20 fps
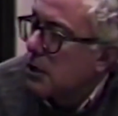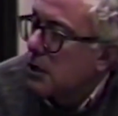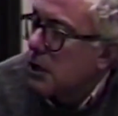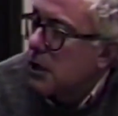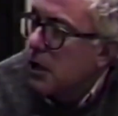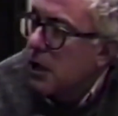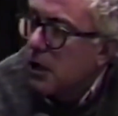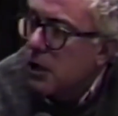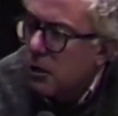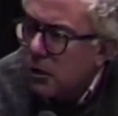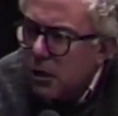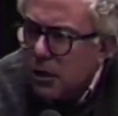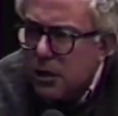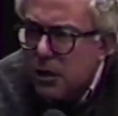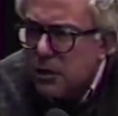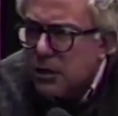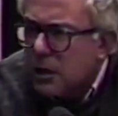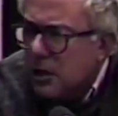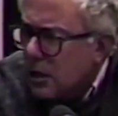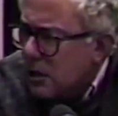center. It took
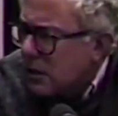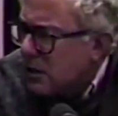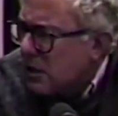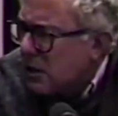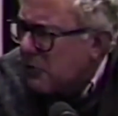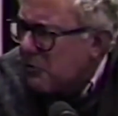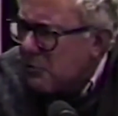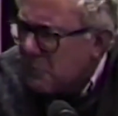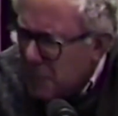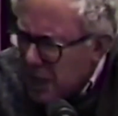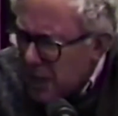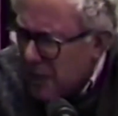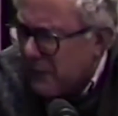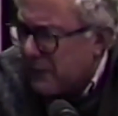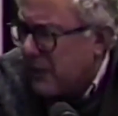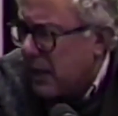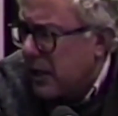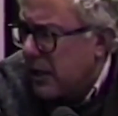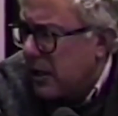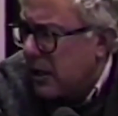us years, a bit of
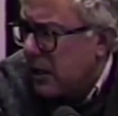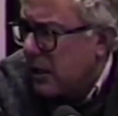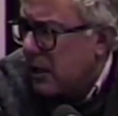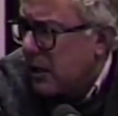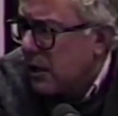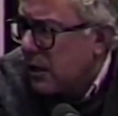fighting,